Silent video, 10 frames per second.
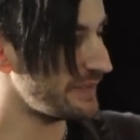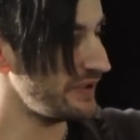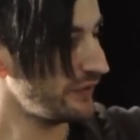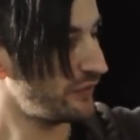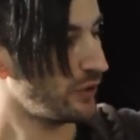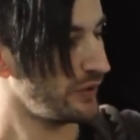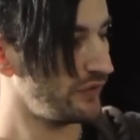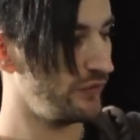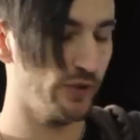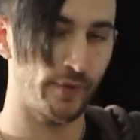can be used for
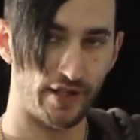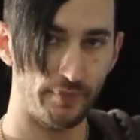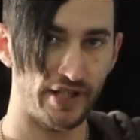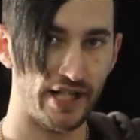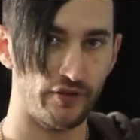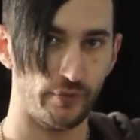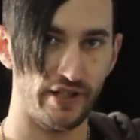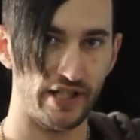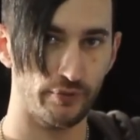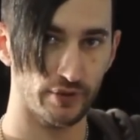is firmware updates
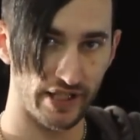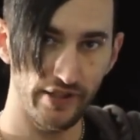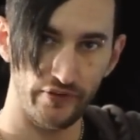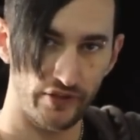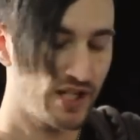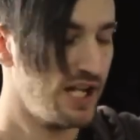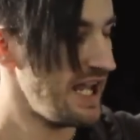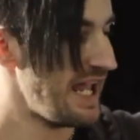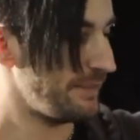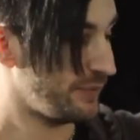when they're released.
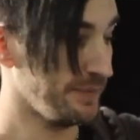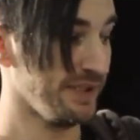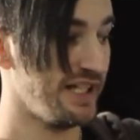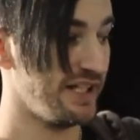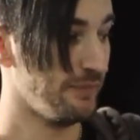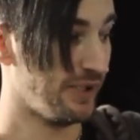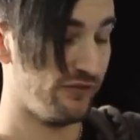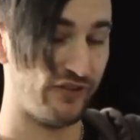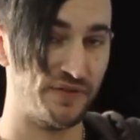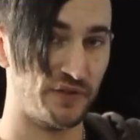And probably my
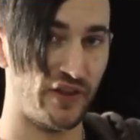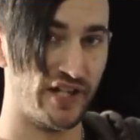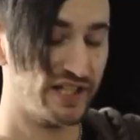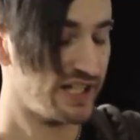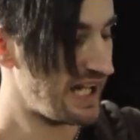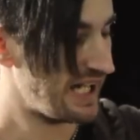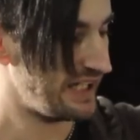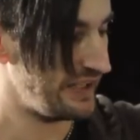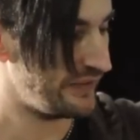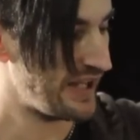favorite thing
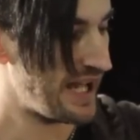is